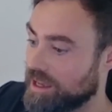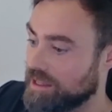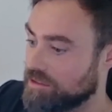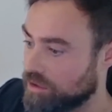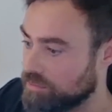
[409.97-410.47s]

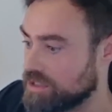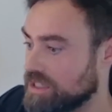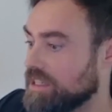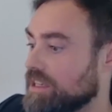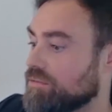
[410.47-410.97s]
and
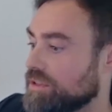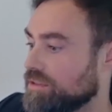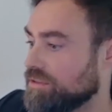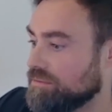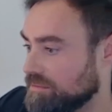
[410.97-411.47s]
obviously
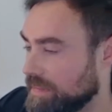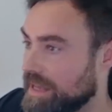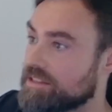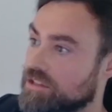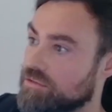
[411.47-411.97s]
with
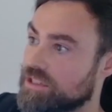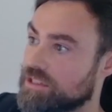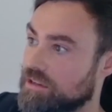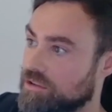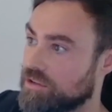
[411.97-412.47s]
managing
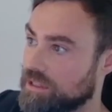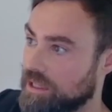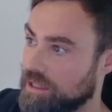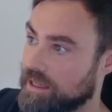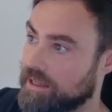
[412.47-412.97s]
risk
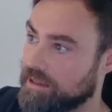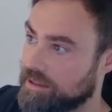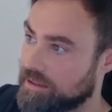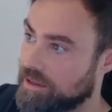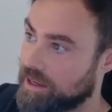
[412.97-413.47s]
accordingly, like
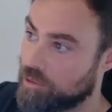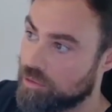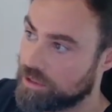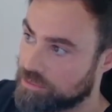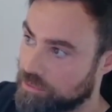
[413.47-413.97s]
a
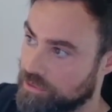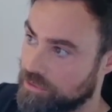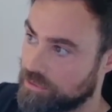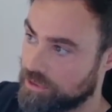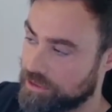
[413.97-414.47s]
quant would
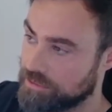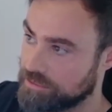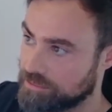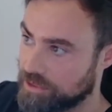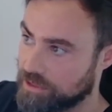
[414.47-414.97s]
do,
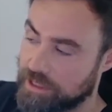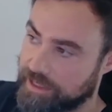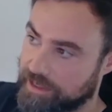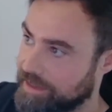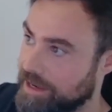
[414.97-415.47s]
not
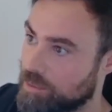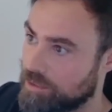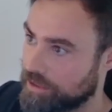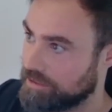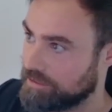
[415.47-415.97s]
like a
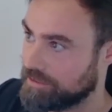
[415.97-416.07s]
cowboy.